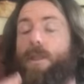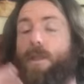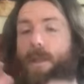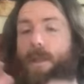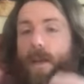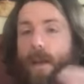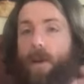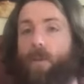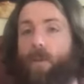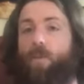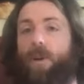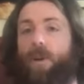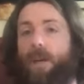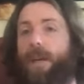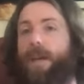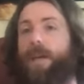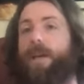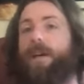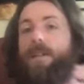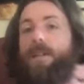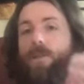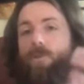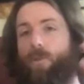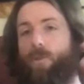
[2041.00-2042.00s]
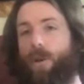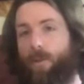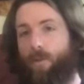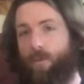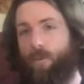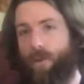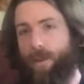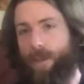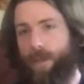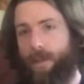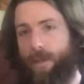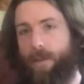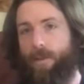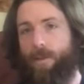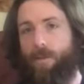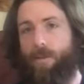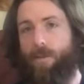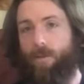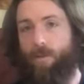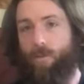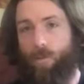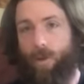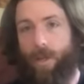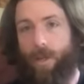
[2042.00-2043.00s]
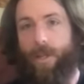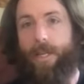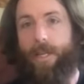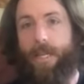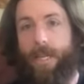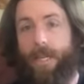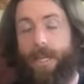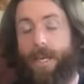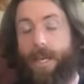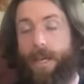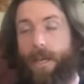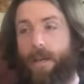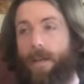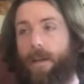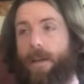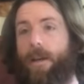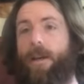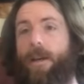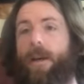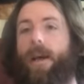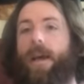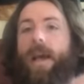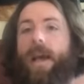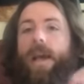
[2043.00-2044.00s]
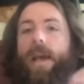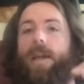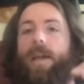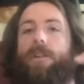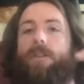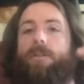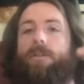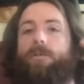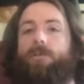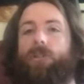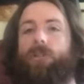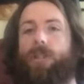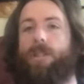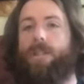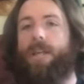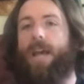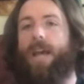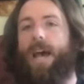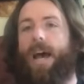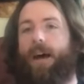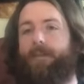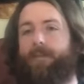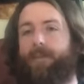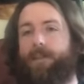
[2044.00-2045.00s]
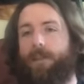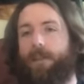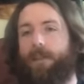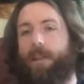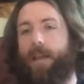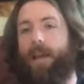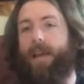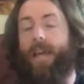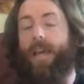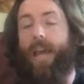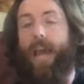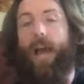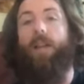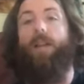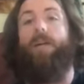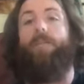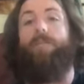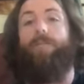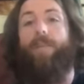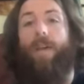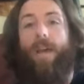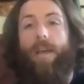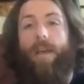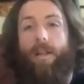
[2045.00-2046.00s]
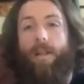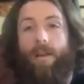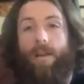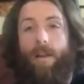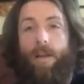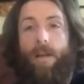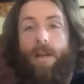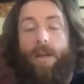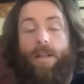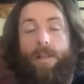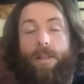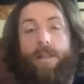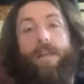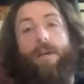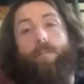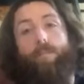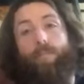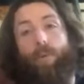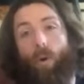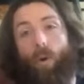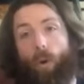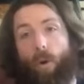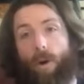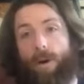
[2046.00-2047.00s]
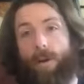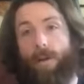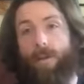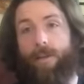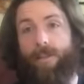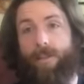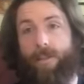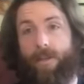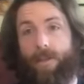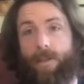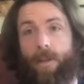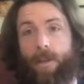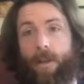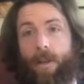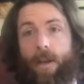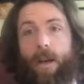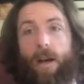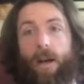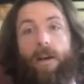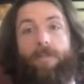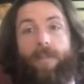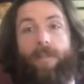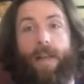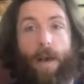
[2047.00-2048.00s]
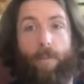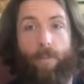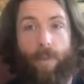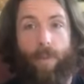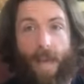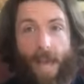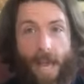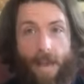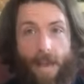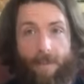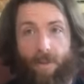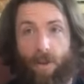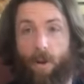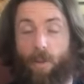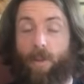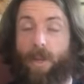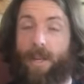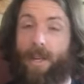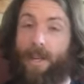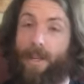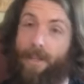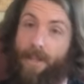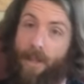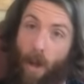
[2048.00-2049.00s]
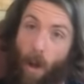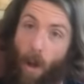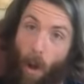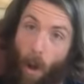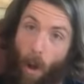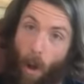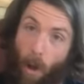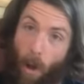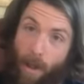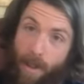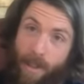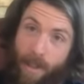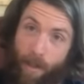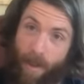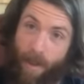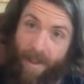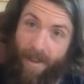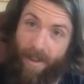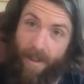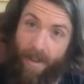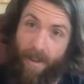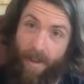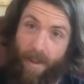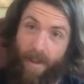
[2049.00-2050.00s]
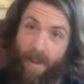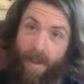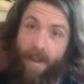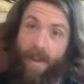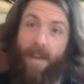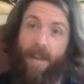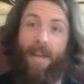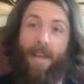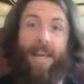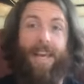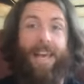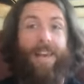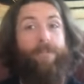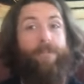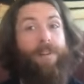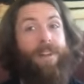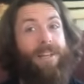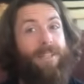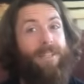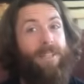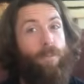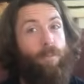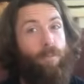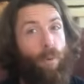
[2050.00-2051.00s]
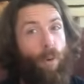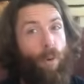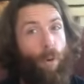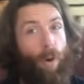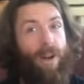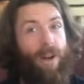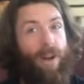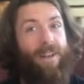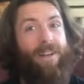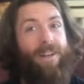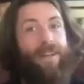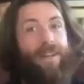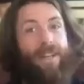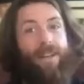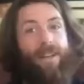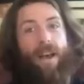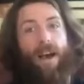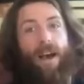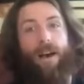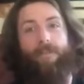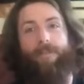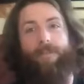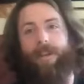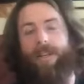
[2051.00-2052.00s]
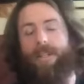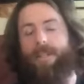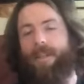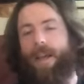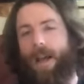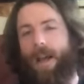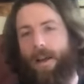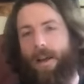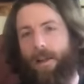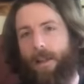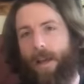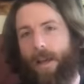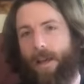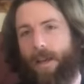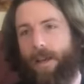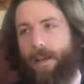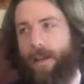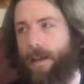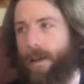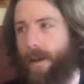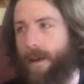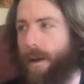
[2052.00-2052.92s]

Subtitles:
think will get us what we really need. And you just have to like elevate the importance of that behavior, because ultimately, if it is important enough, it's kind of like